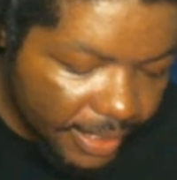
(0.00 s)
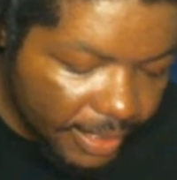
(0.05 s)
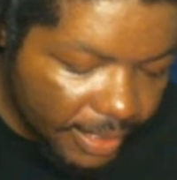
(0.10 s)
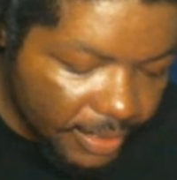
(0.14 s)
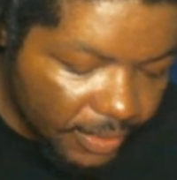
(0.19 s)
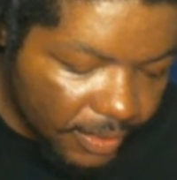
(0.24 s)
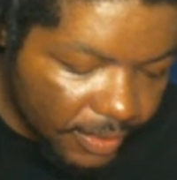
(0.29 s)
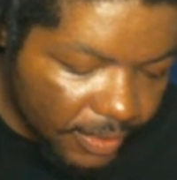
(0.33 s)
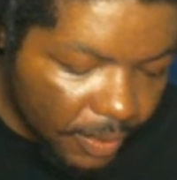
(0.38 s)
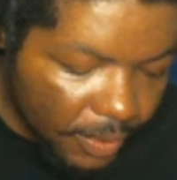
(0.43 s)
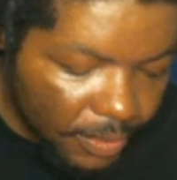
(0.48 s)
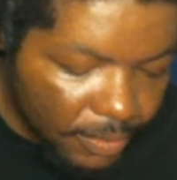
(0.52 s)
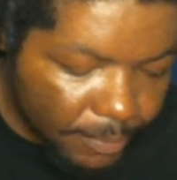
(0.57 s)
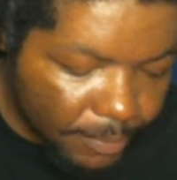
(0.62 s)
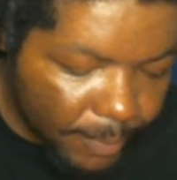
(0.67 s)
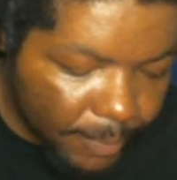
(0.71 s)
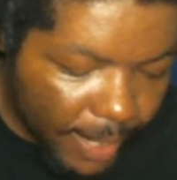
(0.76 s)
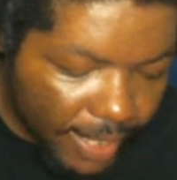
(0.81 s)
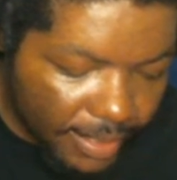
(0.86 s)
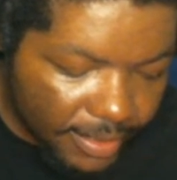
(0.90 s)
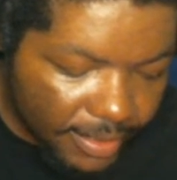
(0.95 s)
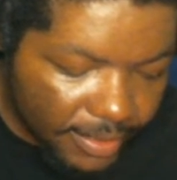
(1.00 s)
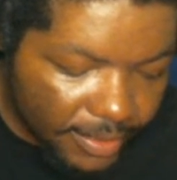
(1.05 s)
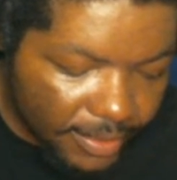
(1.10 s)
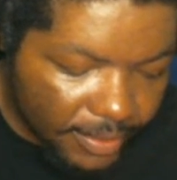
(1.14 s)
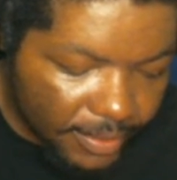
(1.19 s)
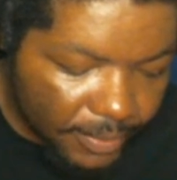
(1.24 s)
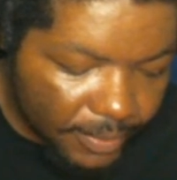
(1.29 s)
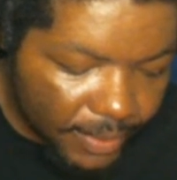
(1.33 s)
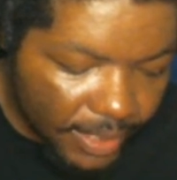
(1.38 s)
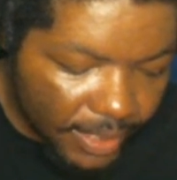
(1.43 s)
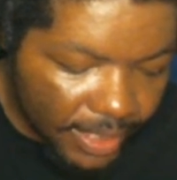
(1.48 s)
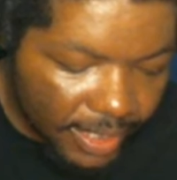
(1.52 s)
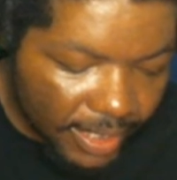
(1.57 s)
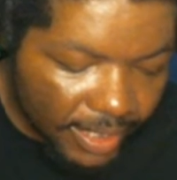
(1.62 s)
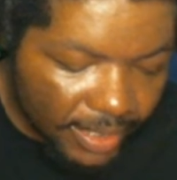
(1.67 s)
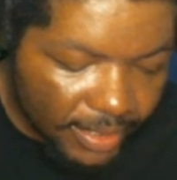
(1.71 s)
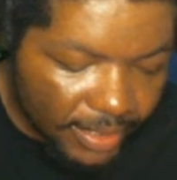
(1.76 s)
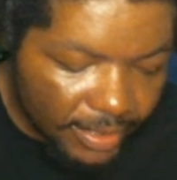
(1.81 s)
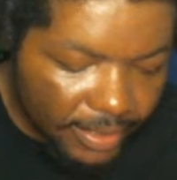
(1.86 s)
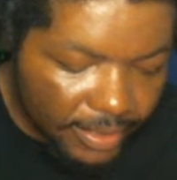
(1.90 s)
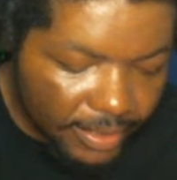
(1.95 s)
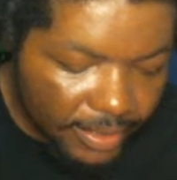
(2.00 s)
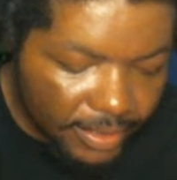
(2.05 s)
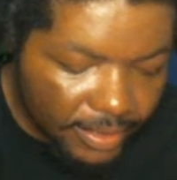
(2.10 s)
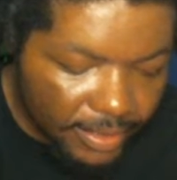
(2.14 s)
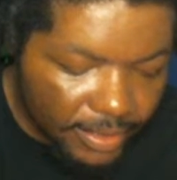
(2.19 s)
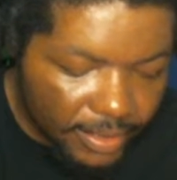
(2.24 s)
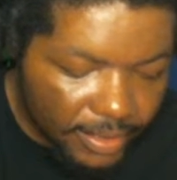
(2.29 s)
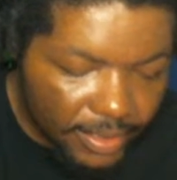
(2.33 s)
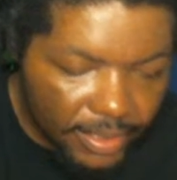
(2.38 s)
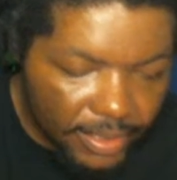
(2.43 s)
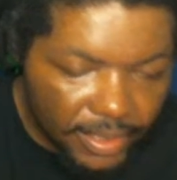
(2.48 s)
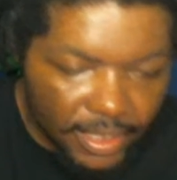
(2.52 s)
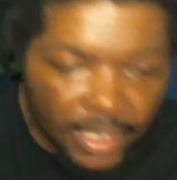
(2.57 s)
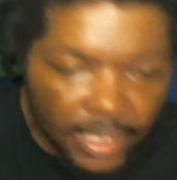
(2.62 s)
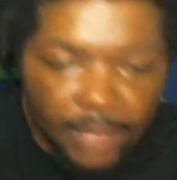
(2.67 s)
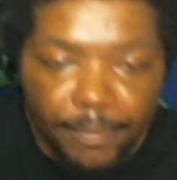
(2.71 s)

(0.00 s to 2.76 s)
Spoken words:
So he goes back to the